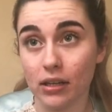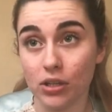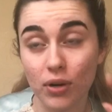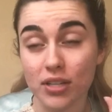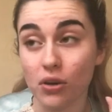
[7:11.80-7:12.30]

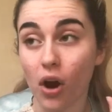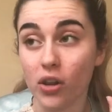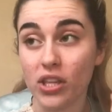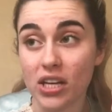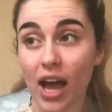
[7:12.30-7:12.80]
you guys are
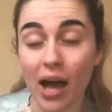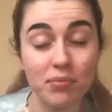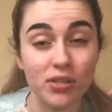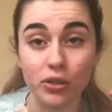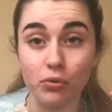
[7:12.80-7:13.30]
the
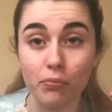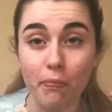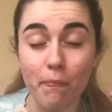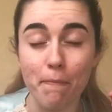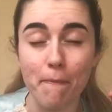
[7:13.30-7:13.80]
absolute
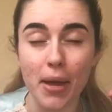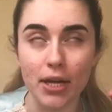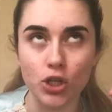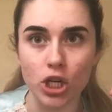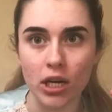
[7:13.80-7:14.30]

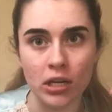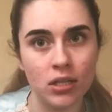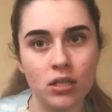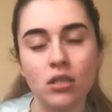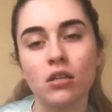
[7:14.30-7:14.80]

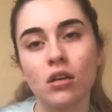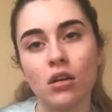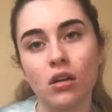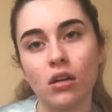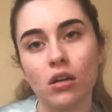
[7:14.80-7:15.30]
bitches
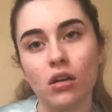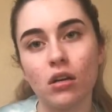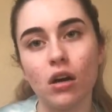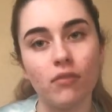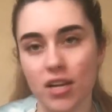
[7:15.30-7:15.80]

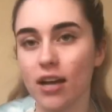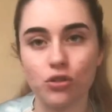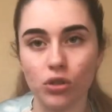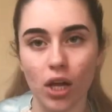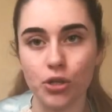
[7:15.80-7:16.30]
of the
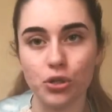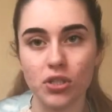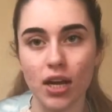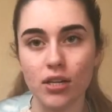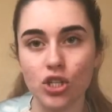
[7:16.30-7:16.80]
astrological
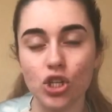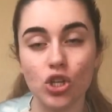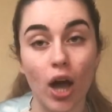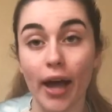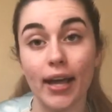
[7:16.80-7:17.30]
signs.
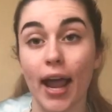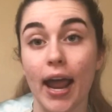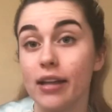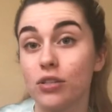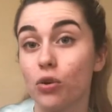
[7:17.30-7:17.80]
I
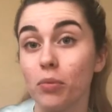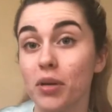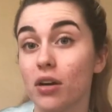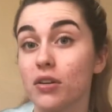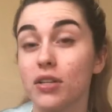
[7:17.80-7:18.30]
hate
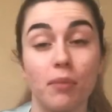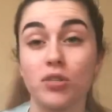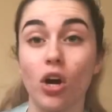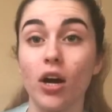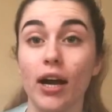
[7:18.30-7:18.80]
Scorpios. I'm
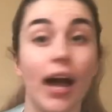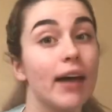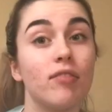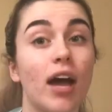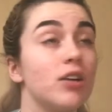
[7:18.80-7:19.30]
sorry.
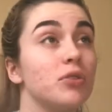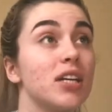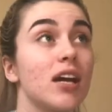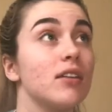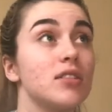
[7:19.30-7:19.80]
I don't
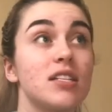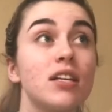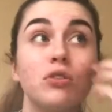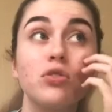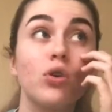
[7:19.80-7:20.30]
think there's a
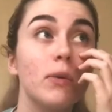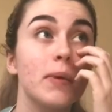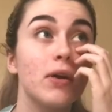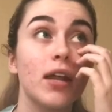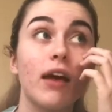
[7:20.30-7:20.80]
single
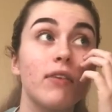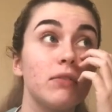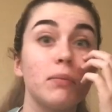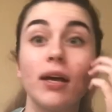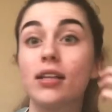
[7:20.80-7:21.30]
Scorpio that I've
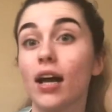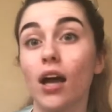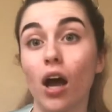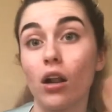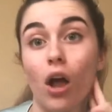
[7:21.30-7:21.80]
ever met that I
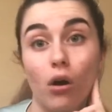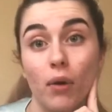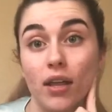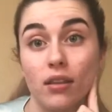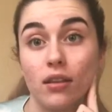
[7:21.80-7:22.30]
got along
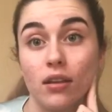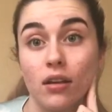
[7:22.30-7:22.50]
with.